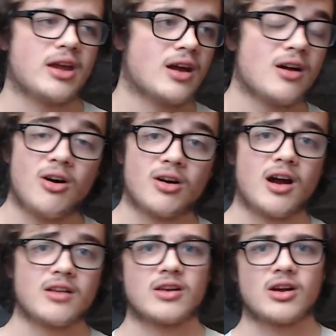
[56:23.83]
Not all
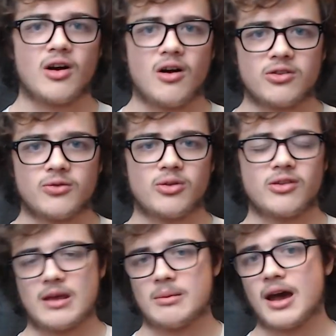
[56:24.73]
content calls for the
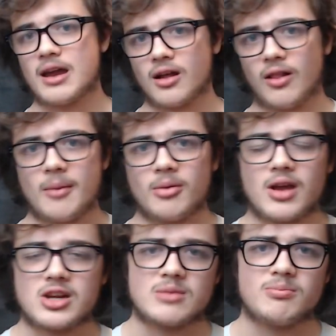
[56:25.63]
same kind of collaboration,